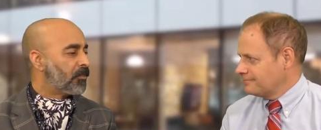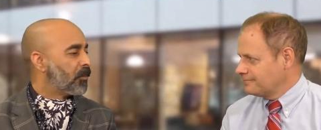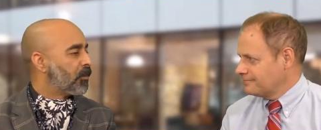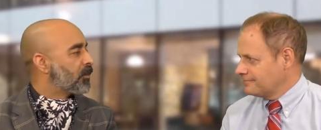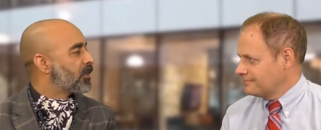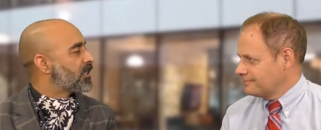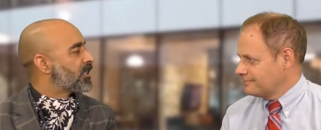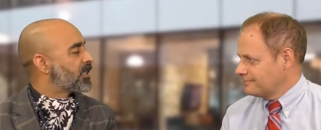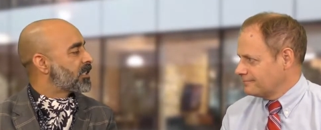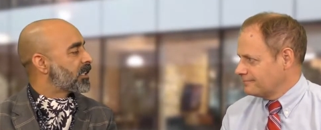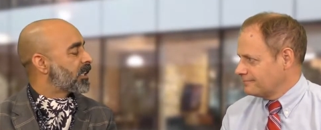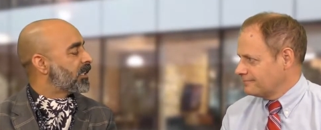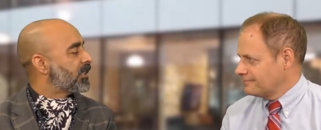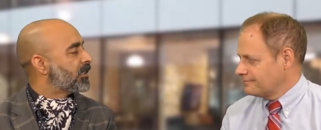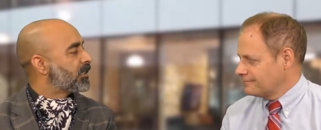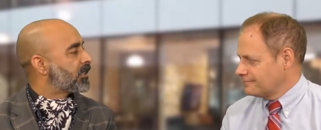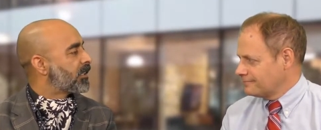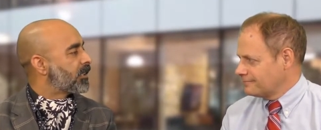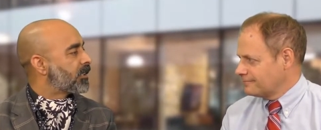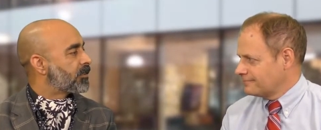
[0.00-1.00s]
Speaker 1: focus
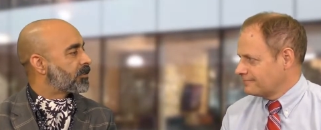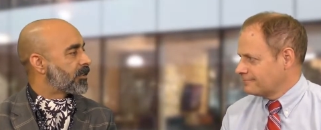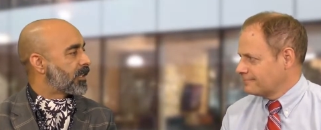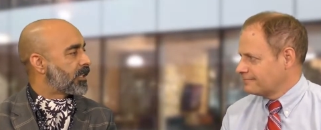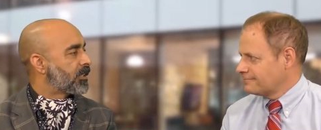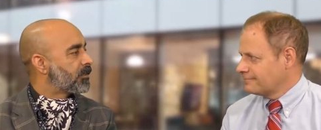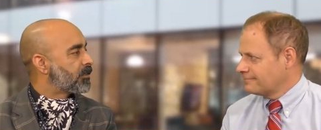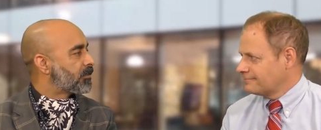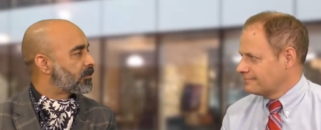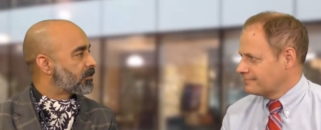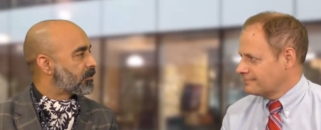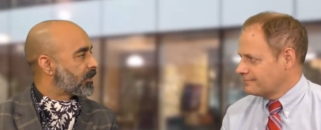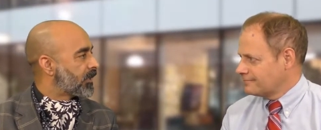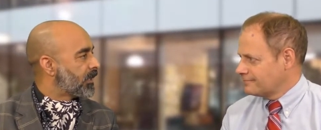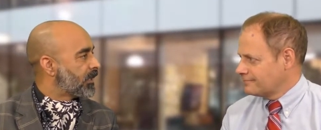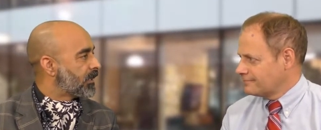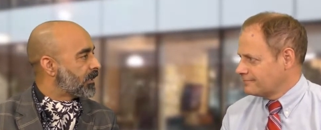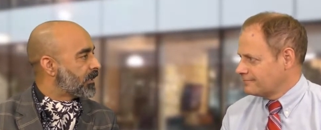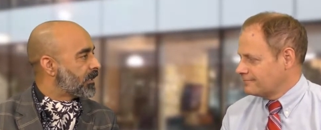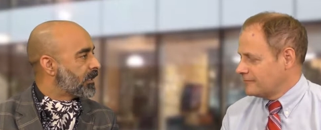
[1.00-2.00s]
childcare centers,
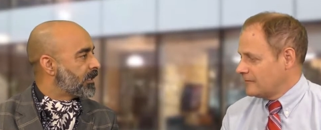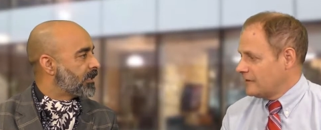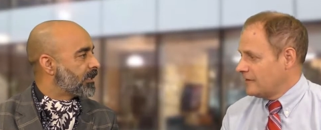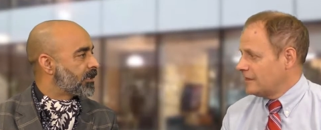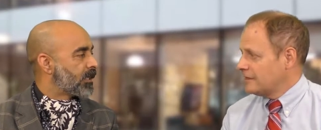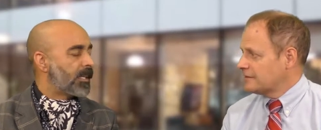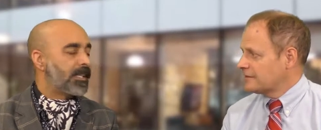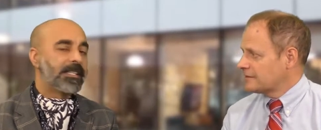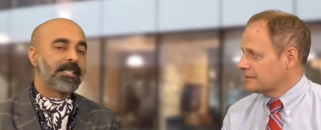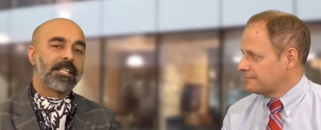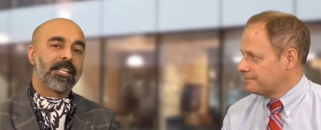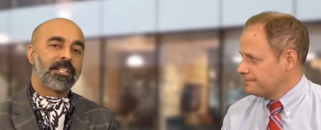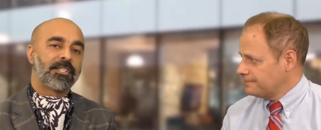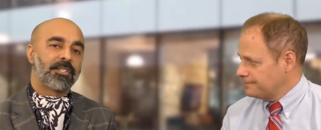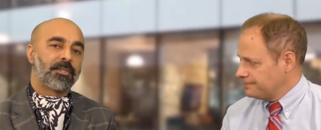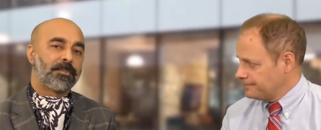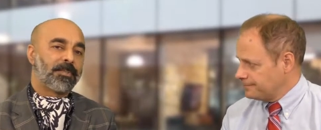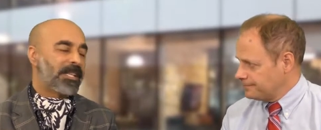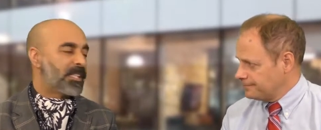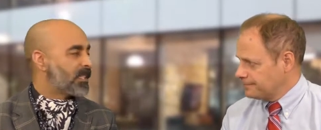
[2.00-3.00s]
right? Yes.
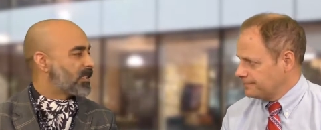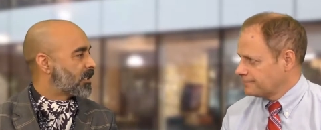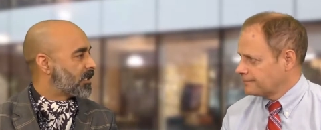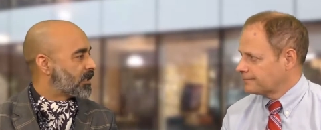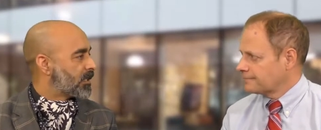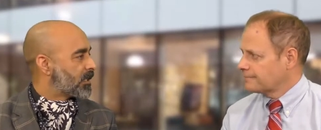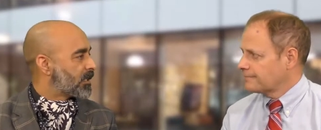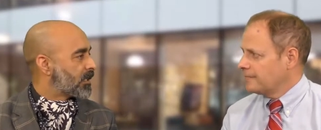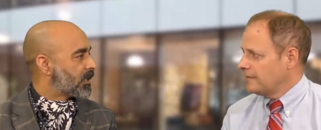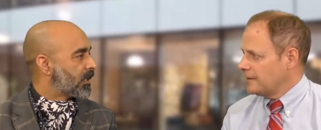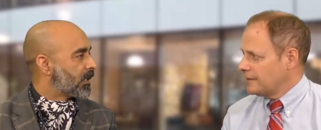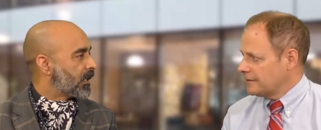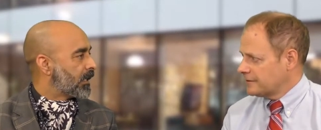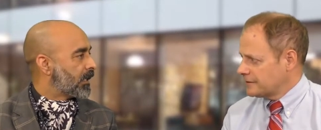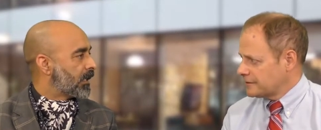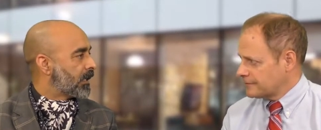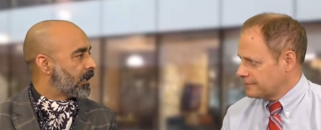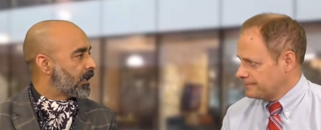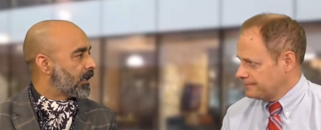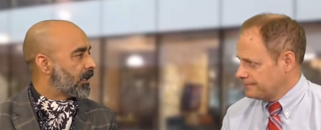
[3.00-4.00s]
Childcare spaces.
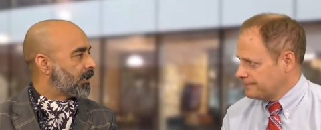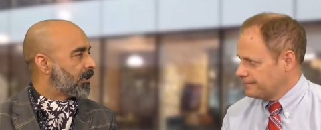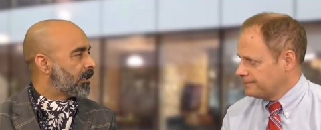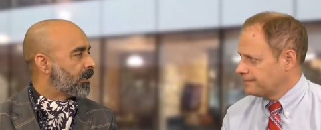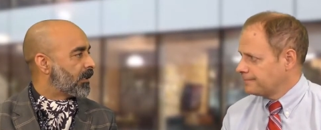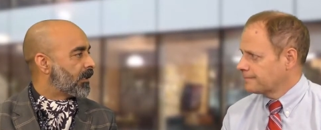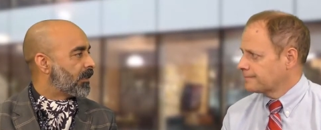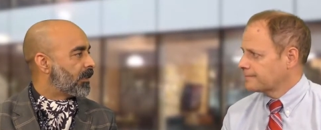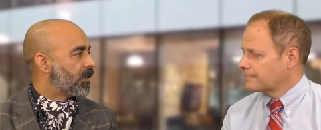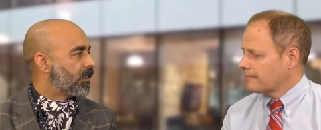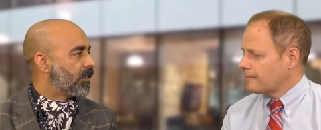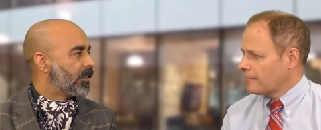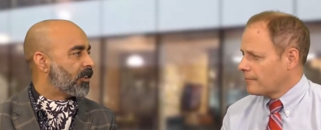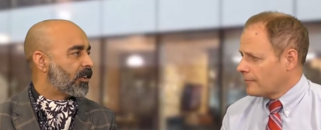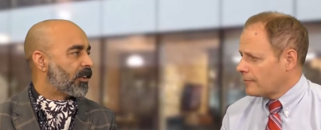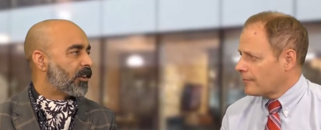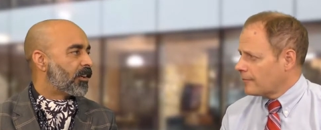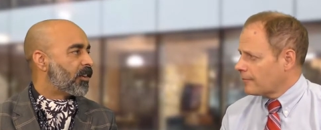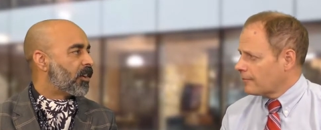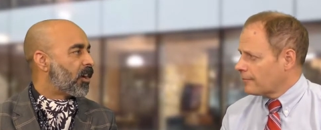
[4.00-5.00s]
Yes.
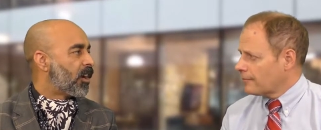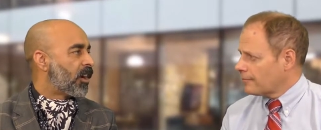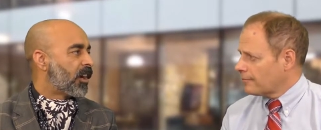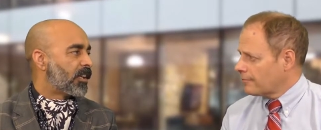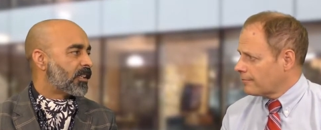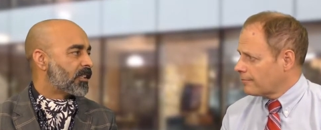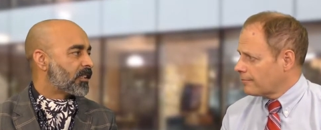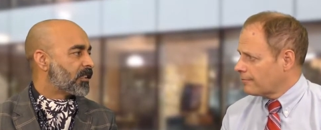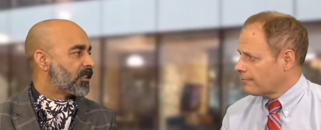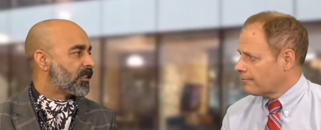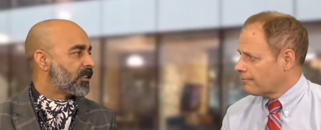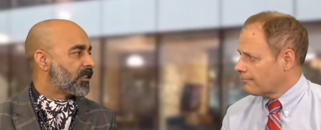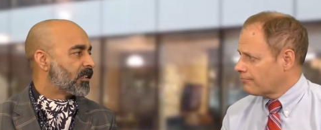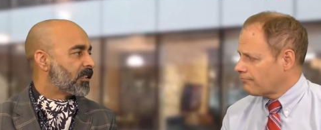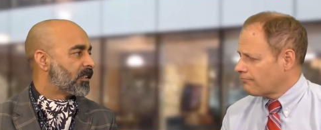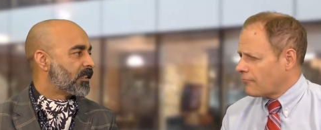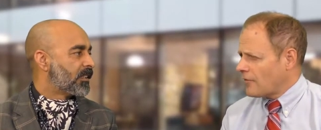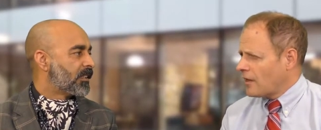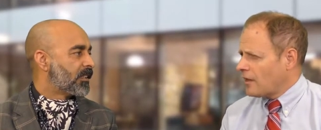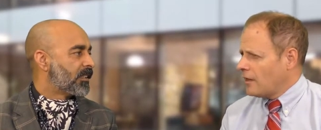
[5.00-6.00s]
They are not
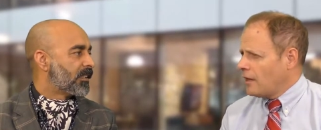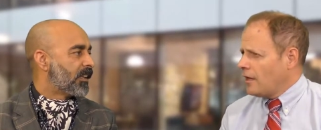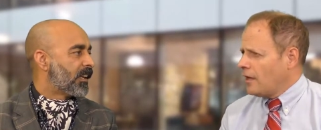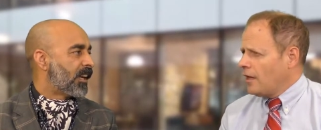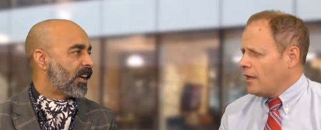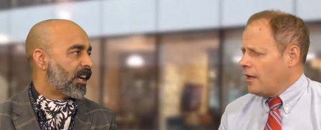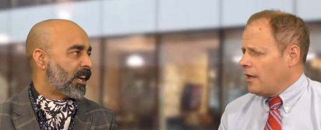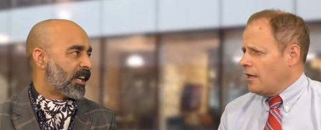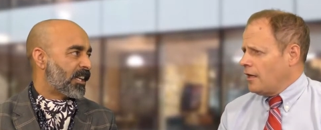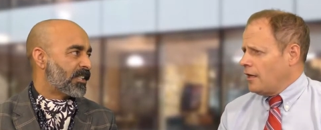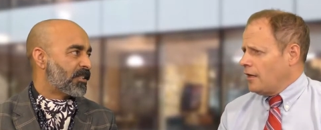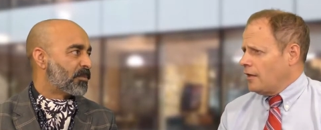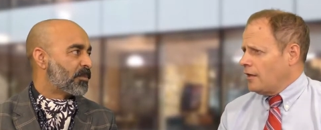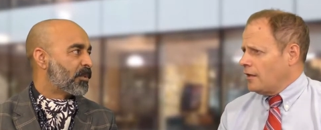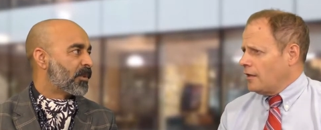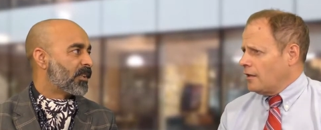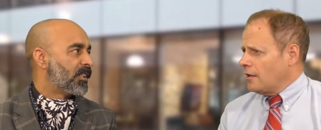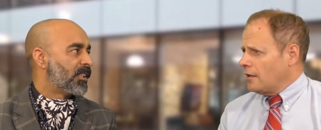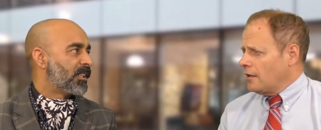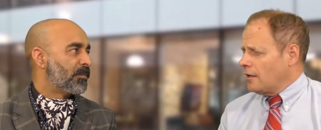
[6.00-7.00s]
as
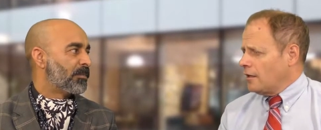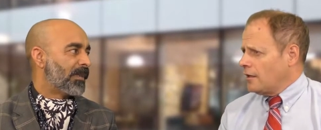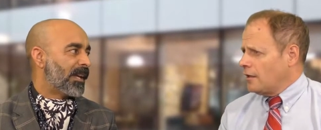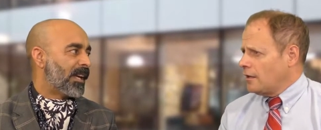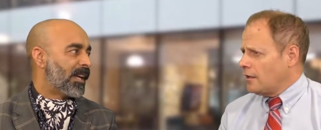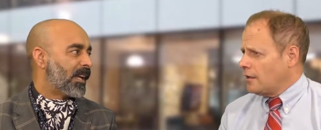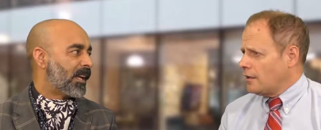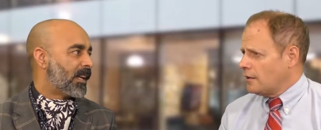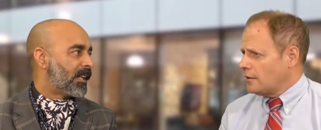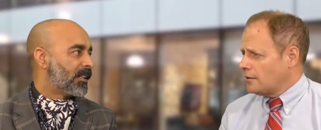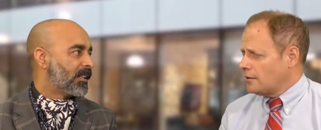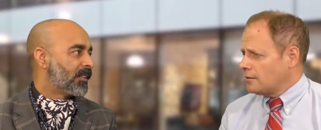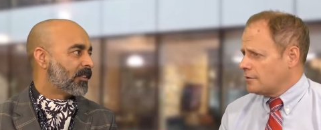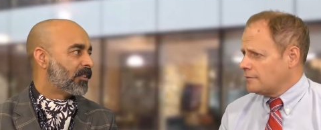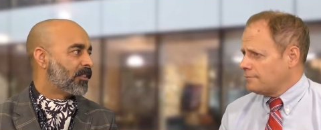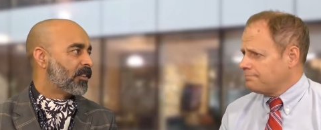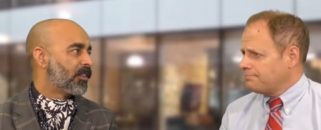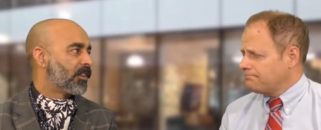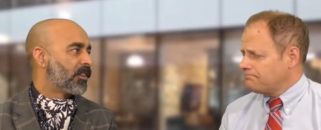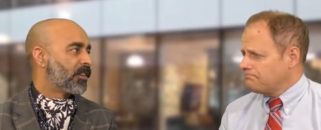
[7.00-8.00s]
per demand.
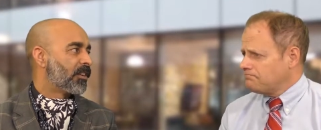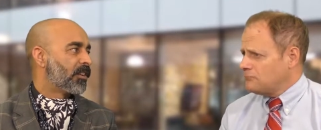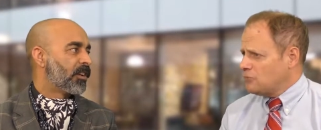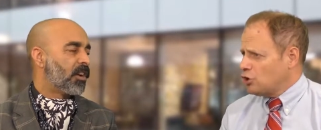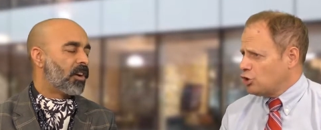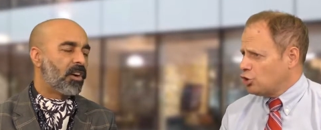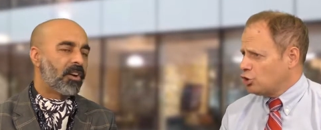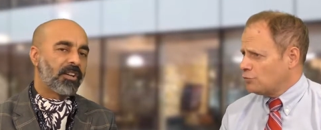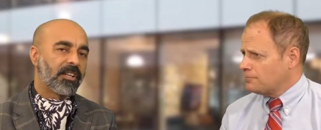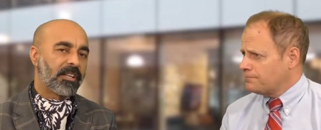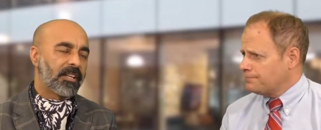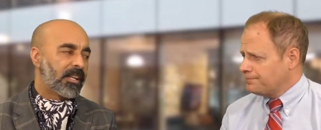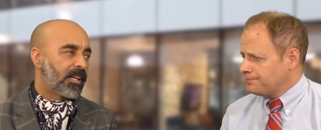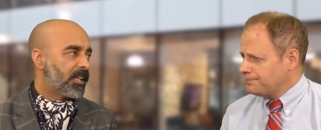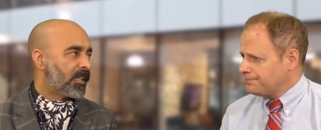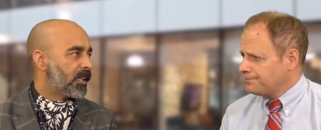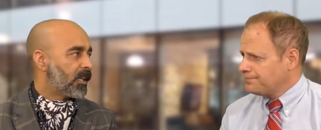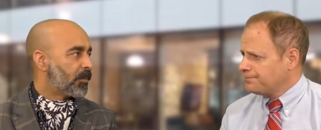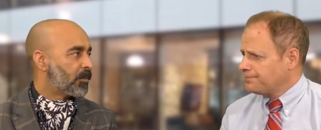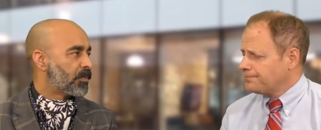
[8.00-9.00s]
There are long no.
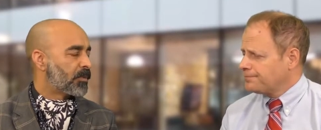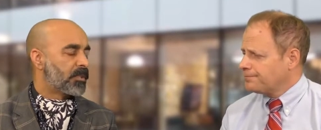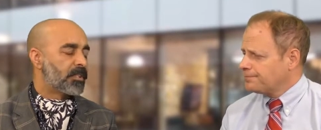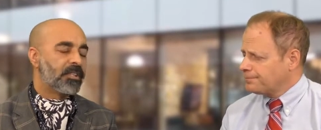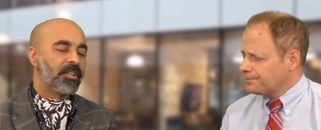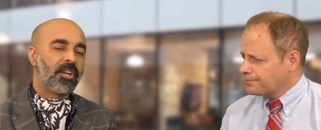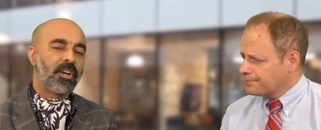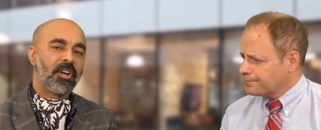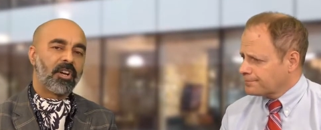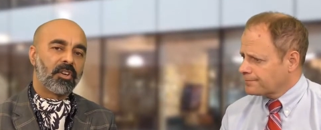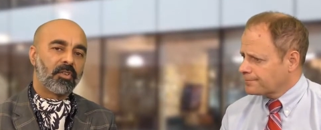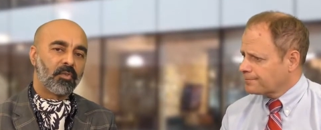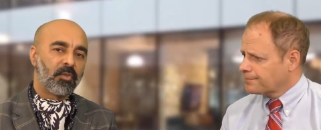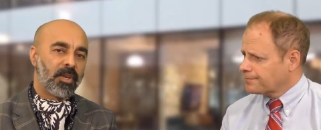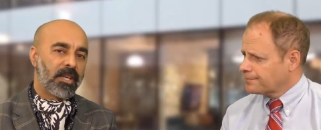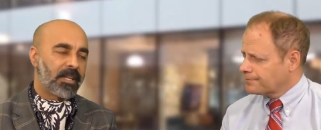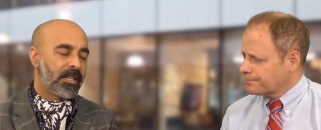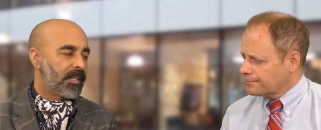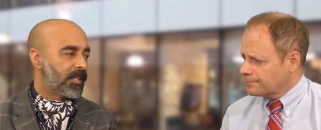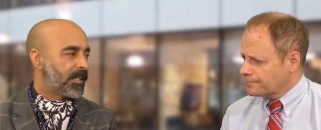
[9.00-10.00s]
lineups, long wait